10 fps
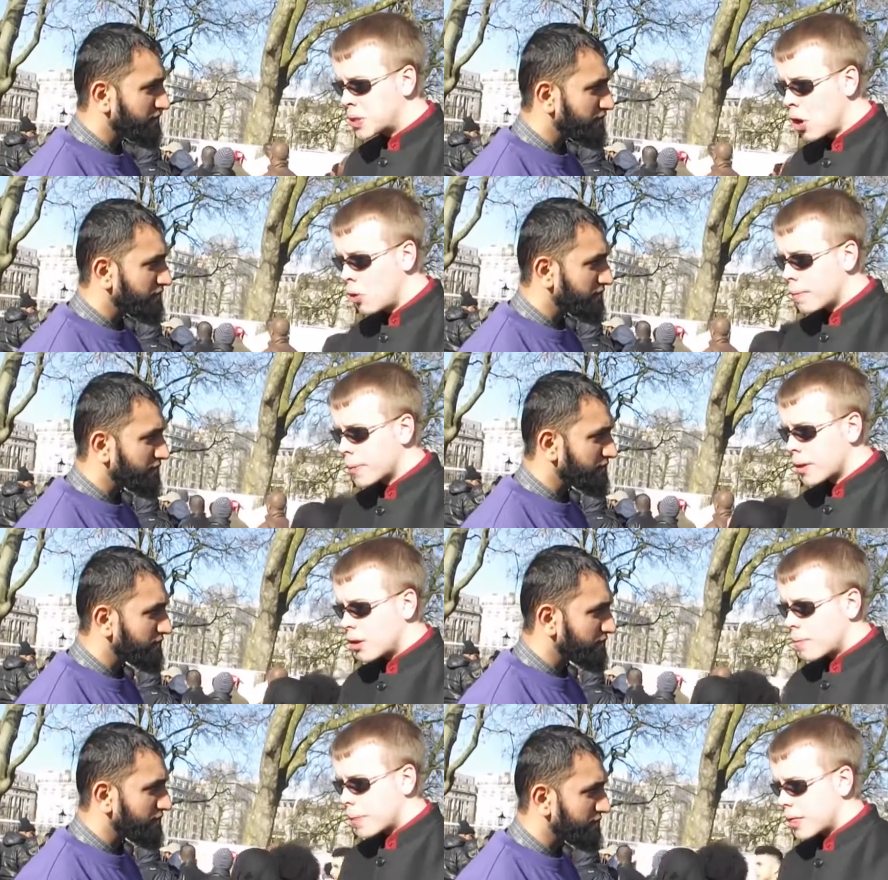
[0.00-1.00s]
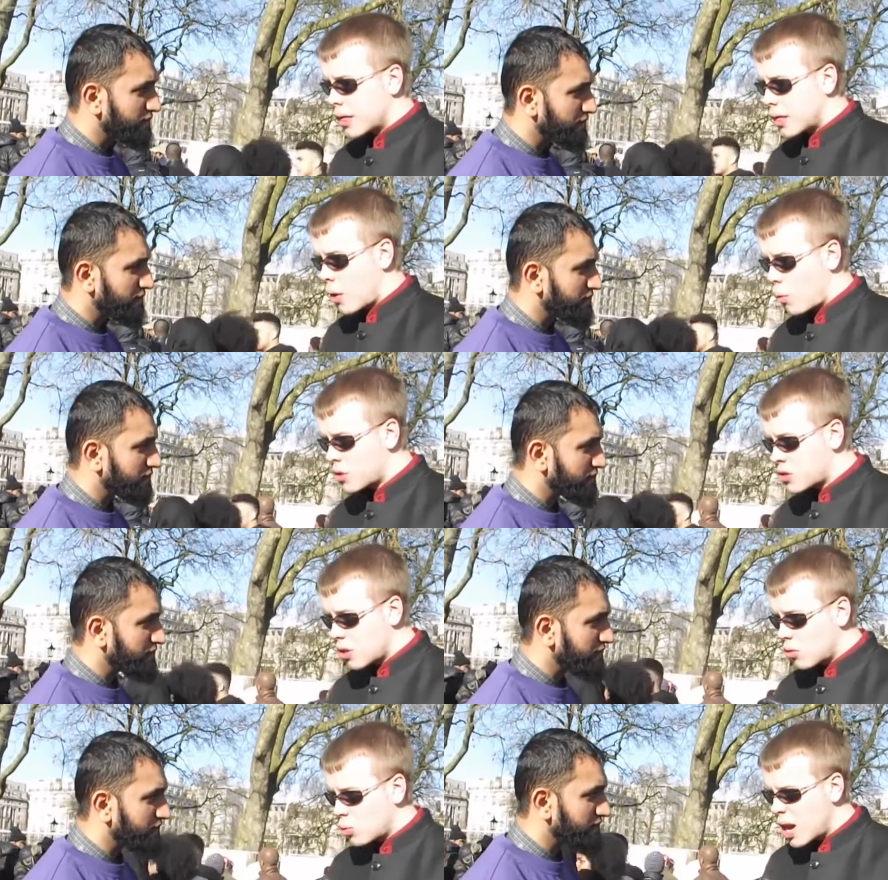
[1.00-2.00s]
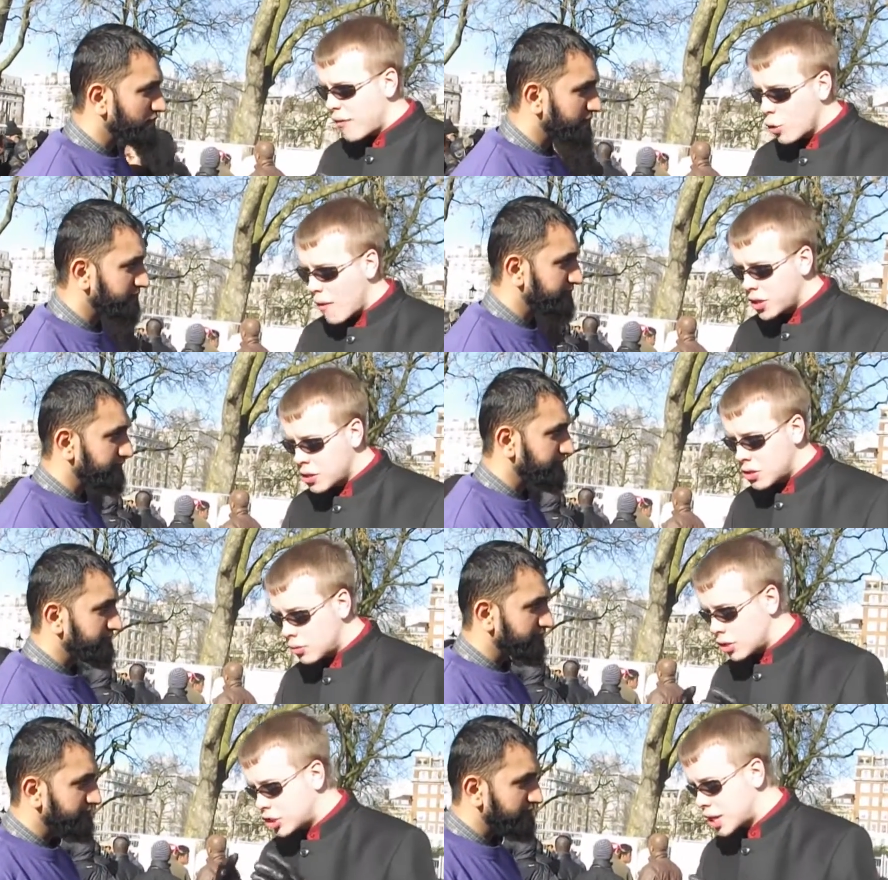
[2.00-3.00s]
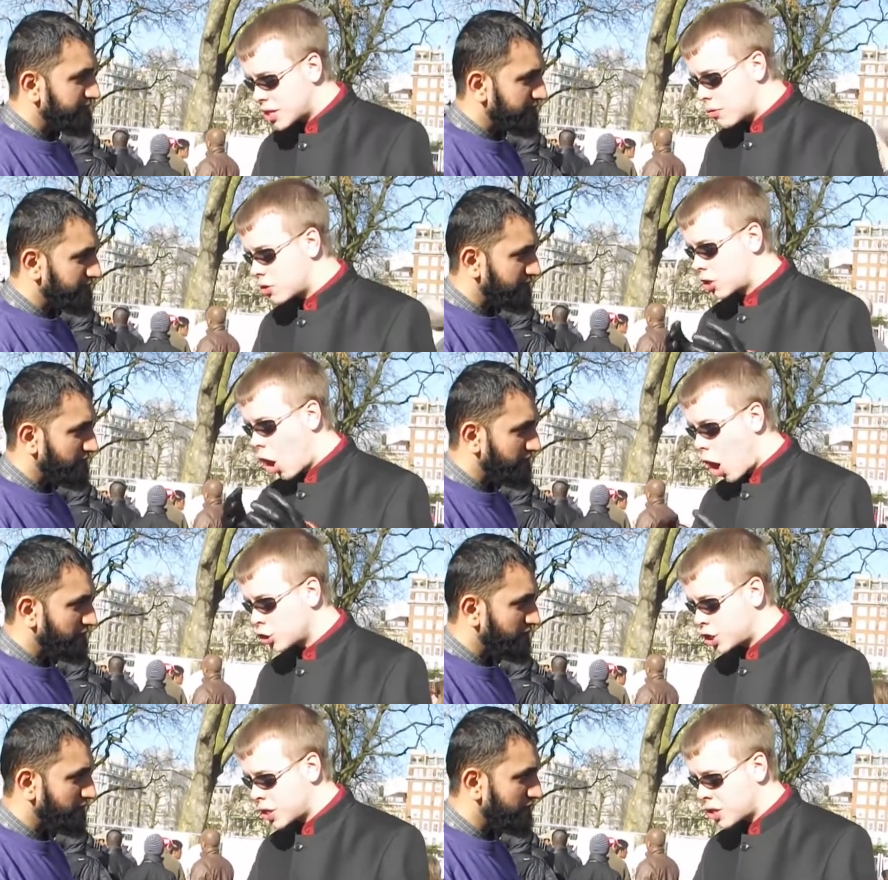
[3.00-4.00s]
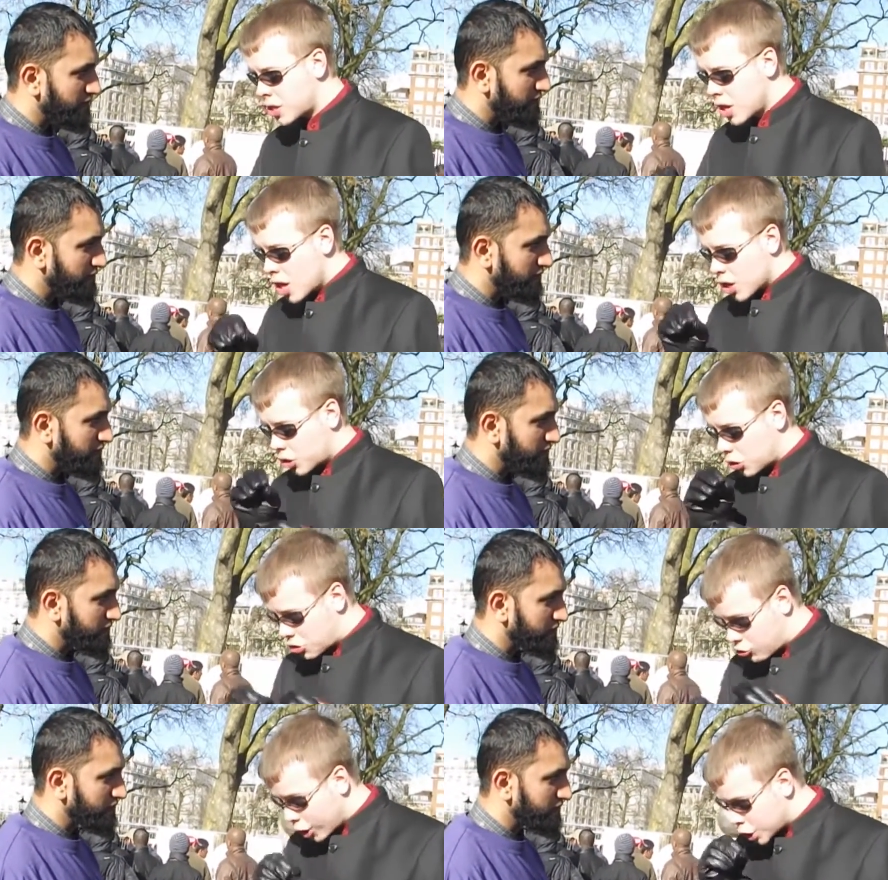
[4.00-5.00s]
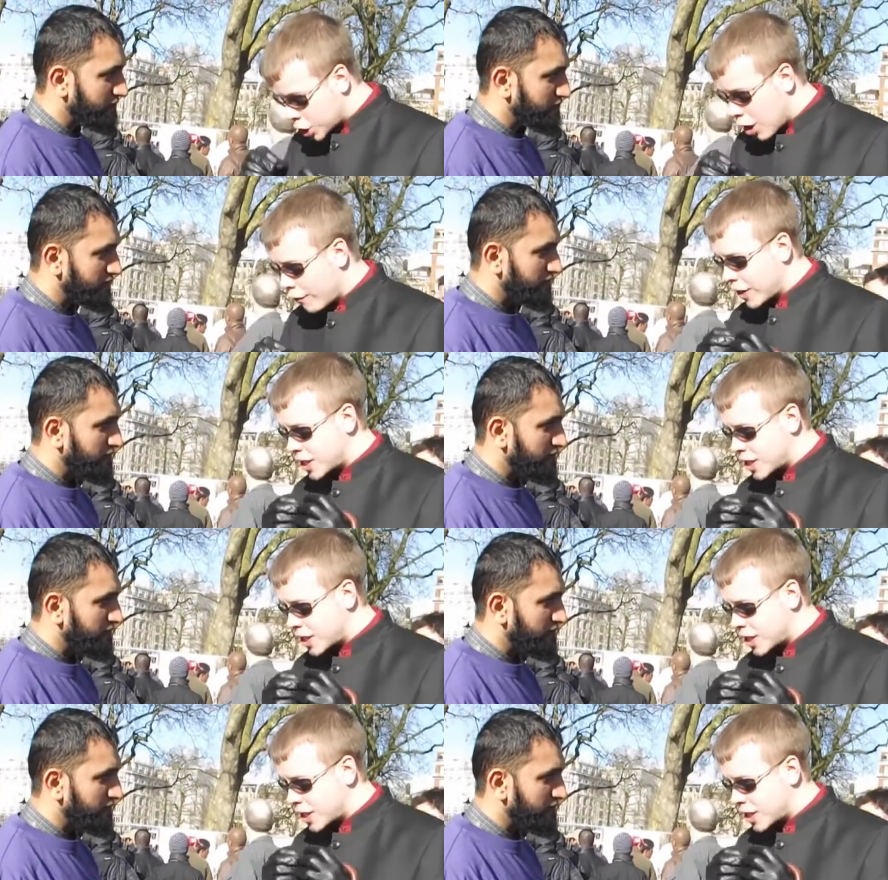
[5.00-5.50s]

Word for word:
Speaker 1: we know, there was we have no evidence to suggest there was a conscious construction of it.